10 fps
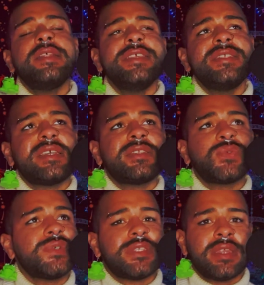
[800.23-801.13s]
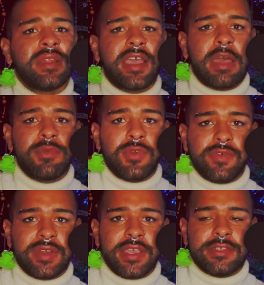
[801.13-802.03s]
these 10 swords they didn't happen
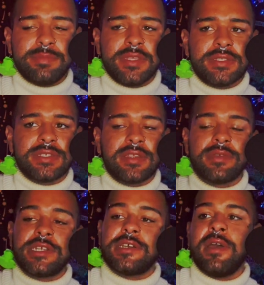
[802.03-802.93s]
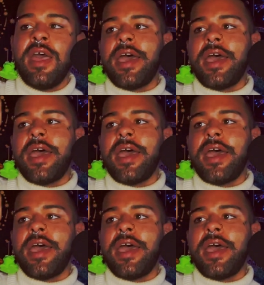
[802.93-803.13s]
overnight being you know